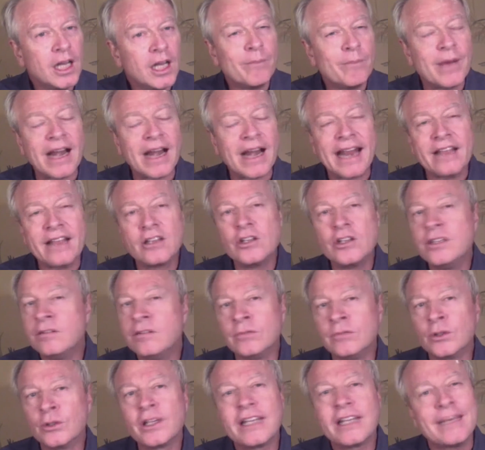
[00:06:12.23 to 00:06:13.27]
but I
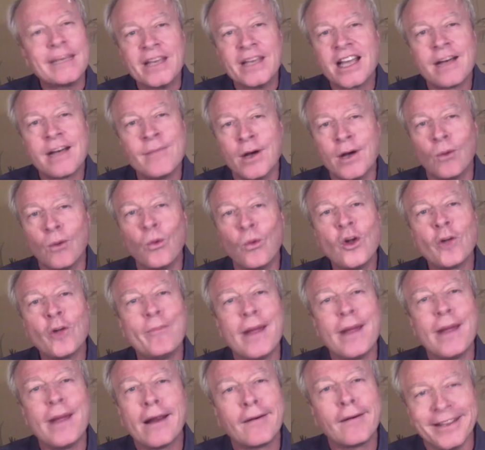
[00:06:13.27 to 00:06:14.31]
couldn't really become a
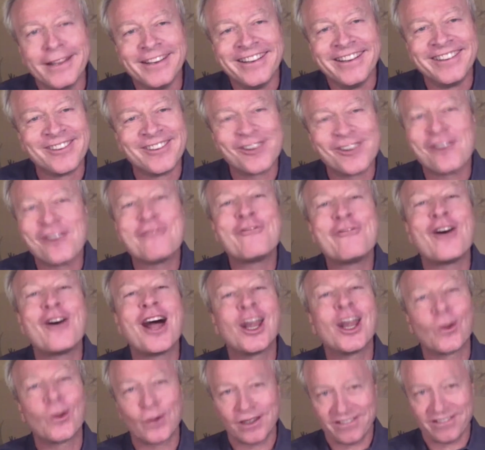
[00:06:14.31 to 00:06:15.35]
Wilberian or a
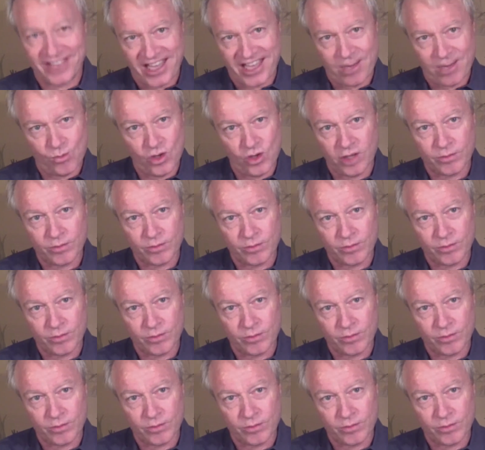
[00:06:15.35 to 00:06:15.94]
follower of Ken Wilber.